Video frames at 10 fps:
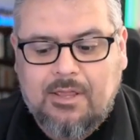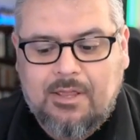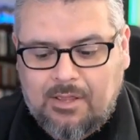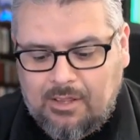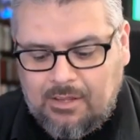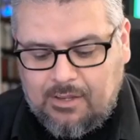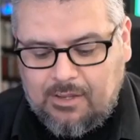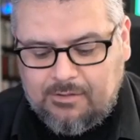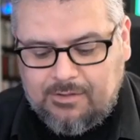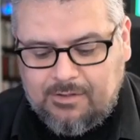uh
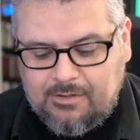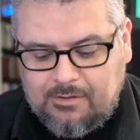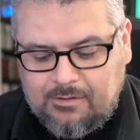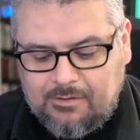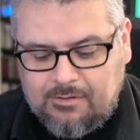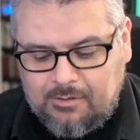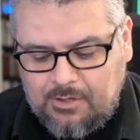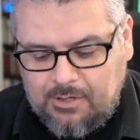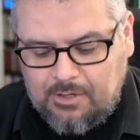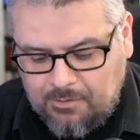
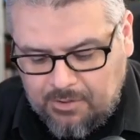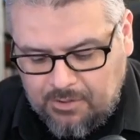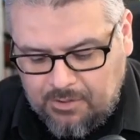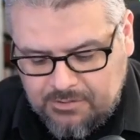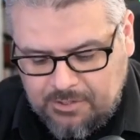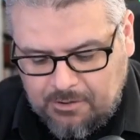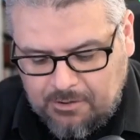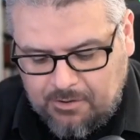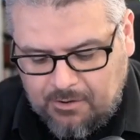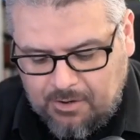you guys hear me all
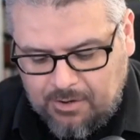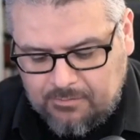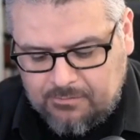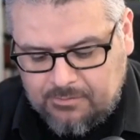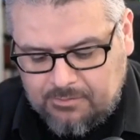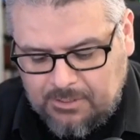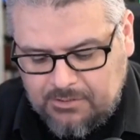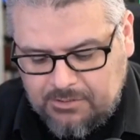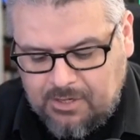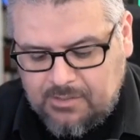right? Just make sure
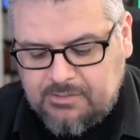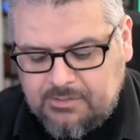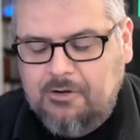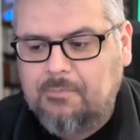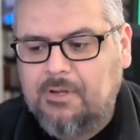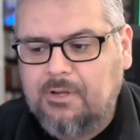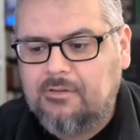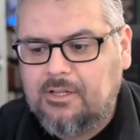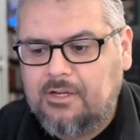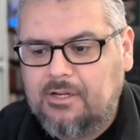you guys can hear me, that
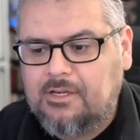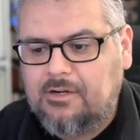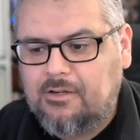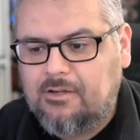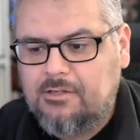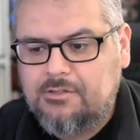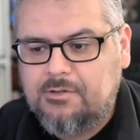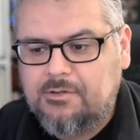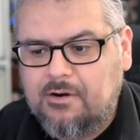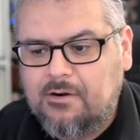it's not a issue
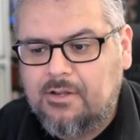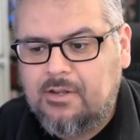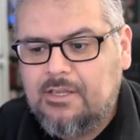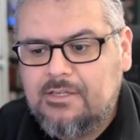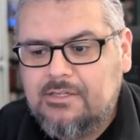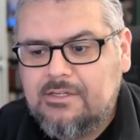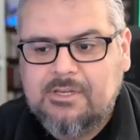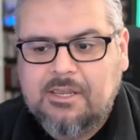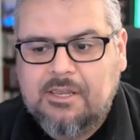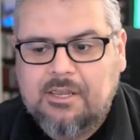here. Seems like you
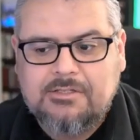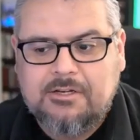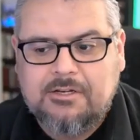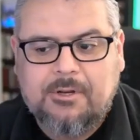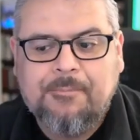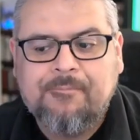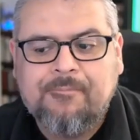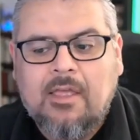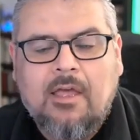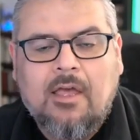guys can hear me.
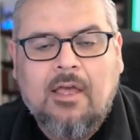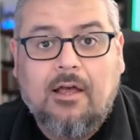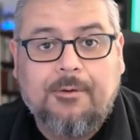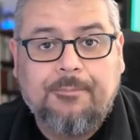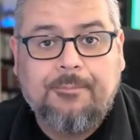Um